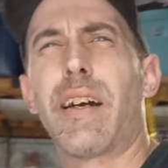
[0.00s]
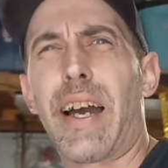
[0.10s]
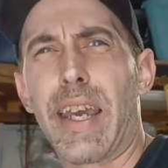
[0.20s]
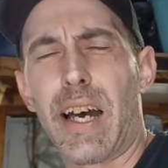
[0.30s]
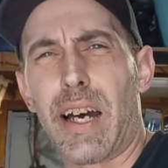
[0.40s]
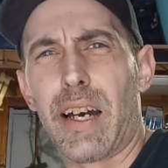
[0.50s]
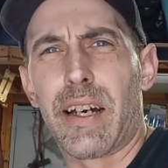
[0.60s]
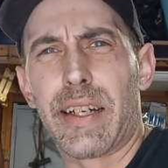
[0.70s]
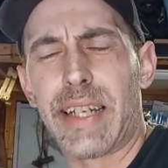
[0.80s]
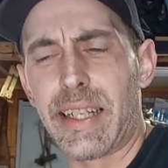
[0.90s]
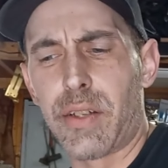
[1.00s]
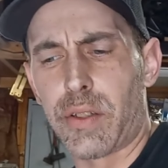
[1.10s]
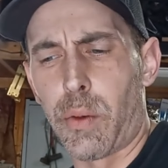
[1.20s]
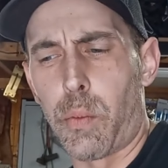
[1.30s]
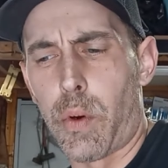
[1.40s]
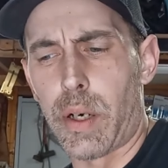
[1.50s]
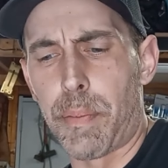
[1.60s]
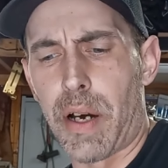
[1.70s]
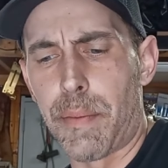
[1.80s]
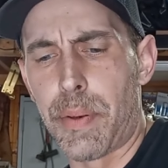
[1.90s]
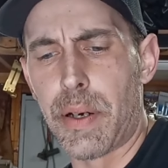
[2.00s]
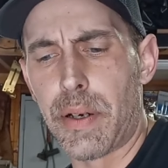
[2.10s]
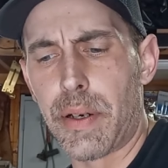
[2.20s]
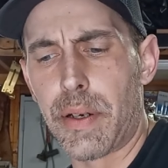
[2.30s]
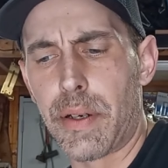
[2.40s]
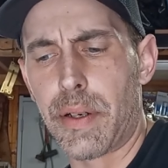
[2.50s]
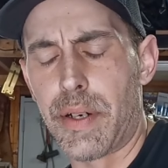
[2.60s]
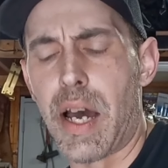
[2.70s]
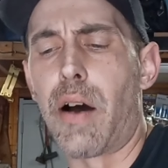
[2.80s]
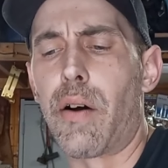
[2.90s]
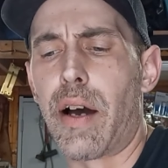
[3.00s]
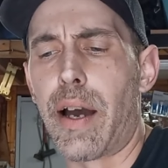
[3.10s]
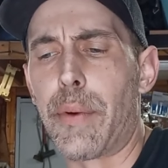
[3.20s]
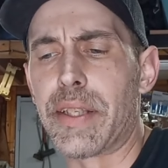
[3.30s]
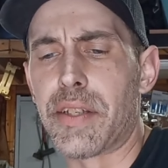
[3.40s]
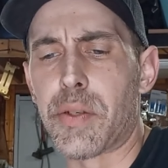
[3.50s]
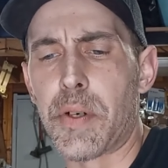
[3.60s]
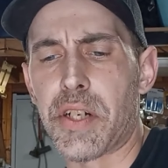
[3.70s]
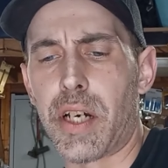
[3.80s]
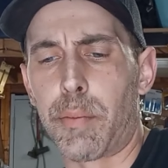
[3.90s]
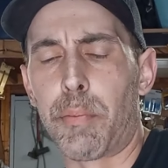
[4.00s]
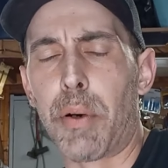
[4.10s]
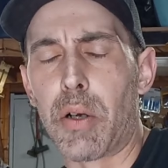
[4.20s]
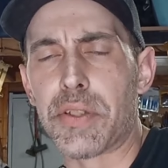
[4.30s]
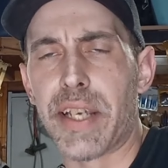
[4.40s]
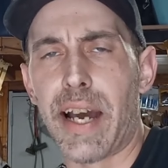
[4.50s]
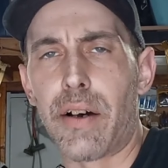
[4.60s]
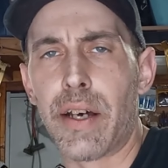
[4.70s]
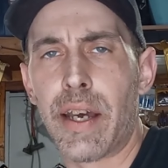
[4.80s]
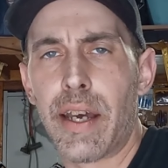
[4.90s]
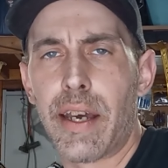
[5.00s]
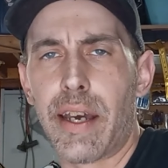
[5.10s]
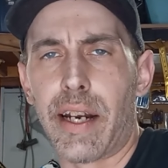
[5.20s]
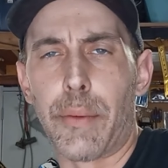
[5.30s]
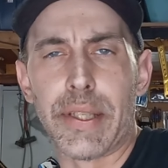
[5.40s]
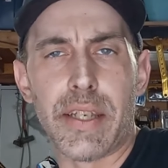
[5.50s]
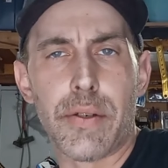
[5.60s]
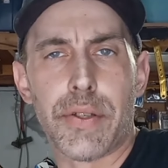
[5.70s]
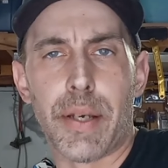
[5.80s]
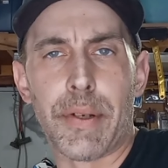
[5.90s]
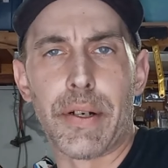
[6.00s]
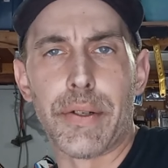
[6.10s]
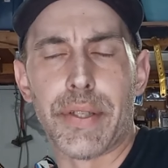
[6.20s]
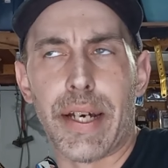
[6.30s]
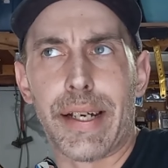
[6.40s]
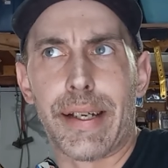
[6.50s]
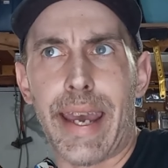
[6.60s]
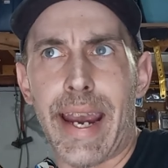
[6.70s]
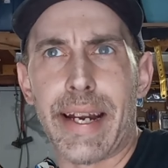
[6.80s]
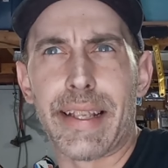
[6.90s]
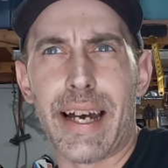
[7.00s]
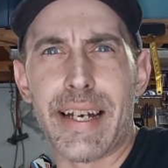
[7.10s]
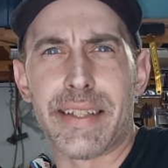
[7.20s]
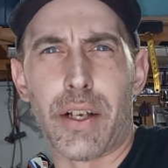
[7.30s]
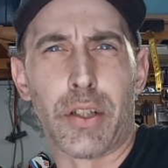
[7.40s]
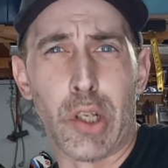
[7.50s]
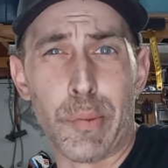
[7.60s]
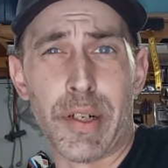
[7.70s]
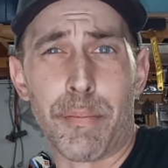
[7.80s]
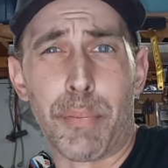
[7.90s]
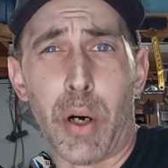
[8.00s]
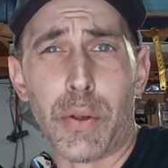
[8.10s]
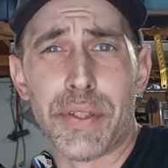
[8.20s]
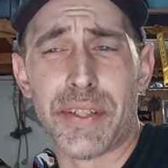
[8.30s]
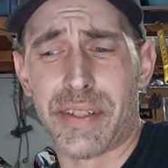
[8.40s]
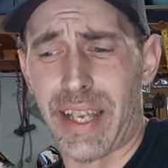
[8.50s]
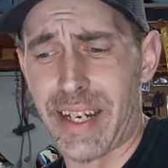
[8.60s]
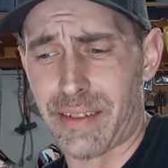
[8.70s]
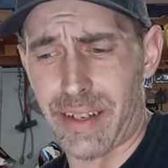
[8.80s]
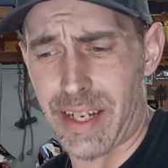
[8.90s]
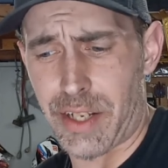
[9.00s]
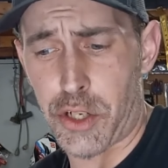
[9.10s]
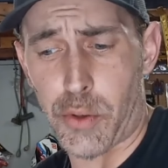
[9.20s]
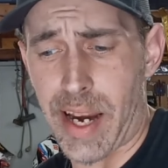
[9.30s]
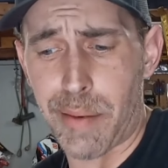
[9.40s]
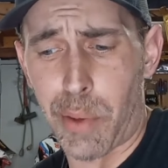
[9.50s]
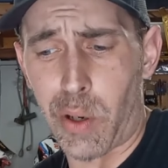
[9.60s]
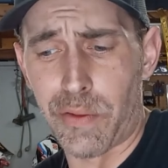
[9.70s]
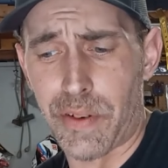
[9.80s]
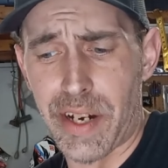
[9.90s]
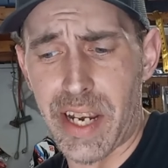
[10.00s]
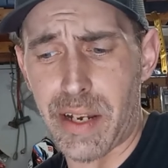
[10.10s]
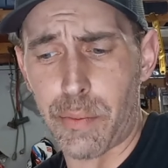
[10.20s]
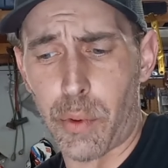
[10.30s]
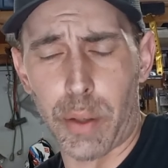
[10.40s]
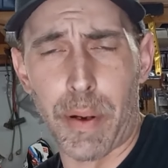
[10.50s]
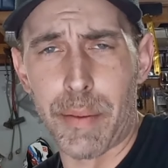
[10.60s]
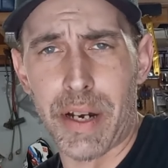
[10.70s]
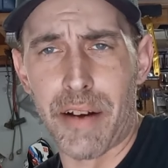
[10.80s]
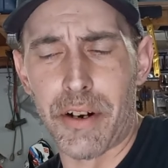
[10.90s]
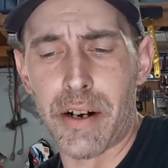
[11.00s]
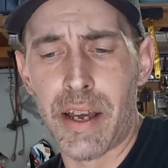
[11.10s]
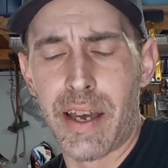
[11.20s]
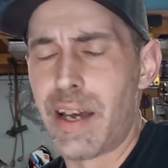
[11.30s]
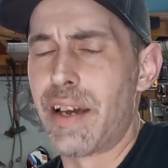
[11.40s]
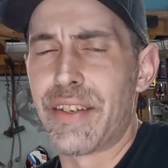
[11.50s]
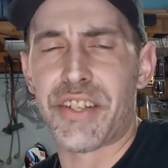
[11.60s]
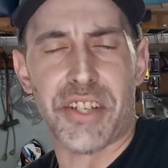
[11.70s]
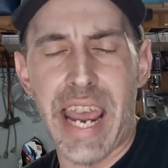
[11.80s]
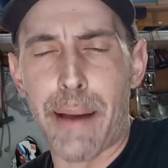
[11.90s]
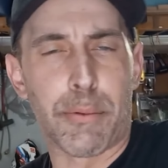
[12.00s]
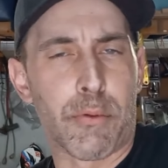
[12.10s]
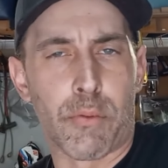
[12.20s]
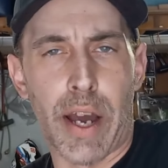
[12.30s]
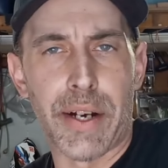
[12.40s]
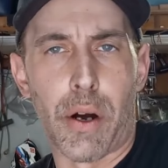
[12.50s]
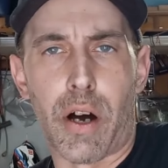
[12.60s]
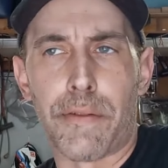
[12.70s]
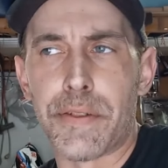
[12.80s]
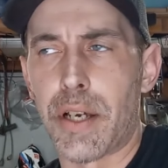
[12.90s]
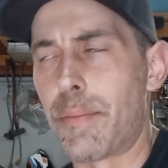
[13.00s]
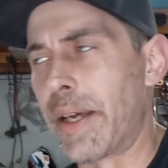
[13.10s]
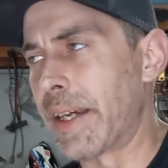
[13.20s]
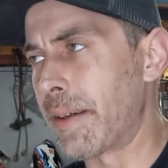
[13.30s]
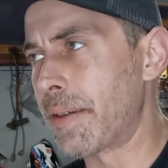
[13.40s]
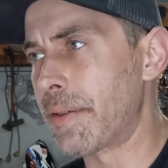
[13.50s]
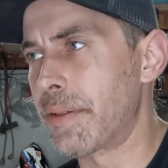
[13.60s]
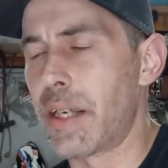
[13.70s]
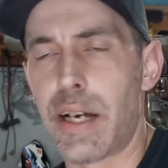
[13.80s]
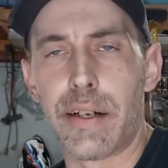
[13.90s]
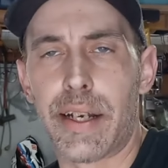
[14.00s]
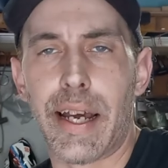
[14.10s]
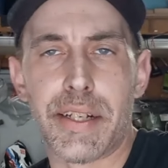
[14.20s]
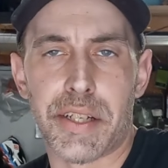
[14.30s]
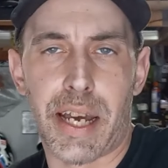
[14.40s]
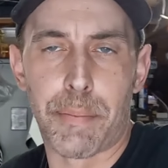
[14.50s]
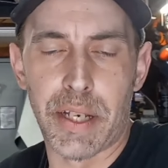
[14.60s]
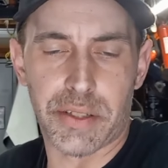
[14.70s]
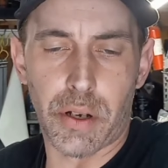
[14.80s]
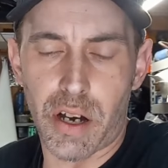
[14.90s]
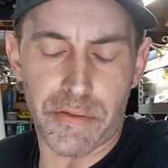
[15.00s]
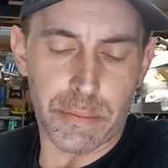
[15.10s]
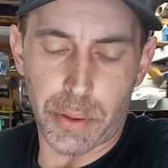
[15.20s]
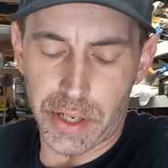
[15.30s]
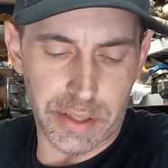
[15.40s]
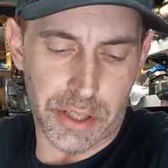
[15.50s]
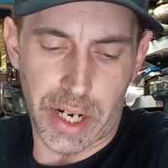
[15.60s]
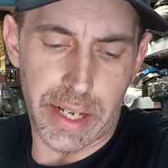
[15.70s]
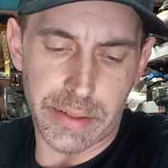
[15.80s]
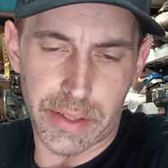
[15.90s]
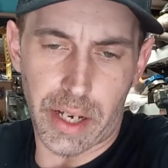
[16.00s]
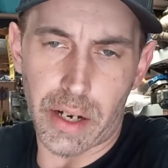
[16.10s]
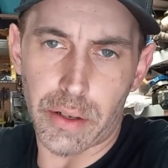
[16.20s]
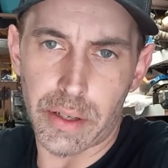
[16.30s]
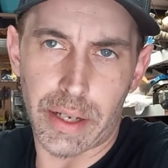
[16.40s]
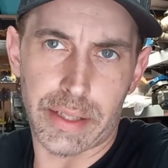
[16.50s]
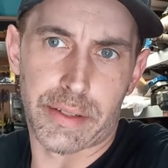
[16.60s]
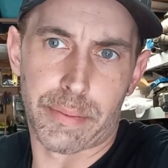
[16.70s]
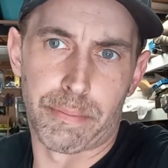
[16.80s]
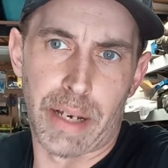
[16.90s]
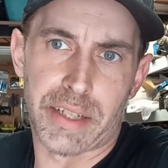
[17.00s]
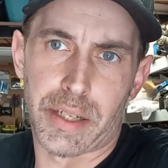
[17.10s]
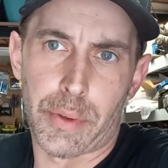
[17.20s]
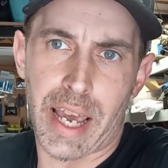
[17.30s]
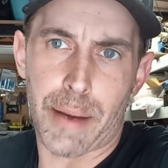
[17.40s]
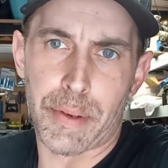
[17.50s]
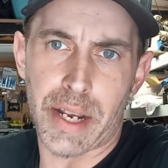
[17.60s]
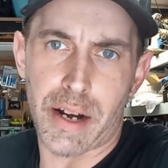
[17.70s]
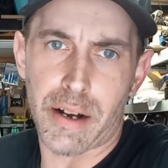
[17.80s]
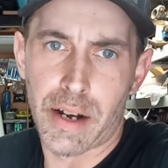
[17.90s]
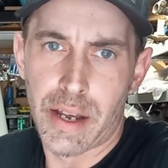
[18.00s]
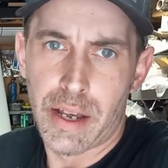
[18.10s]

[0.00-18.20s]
I, uh, I think I took the water pump, no, I went to switch a couple bolts out, and I went to use some of those uh, anodized aluminum bolts, like in the drain bolt for the water pump cover, snapped right off, so I'm like, you know, and I just got pissed off and put it in the shed. So that's basically what happened there.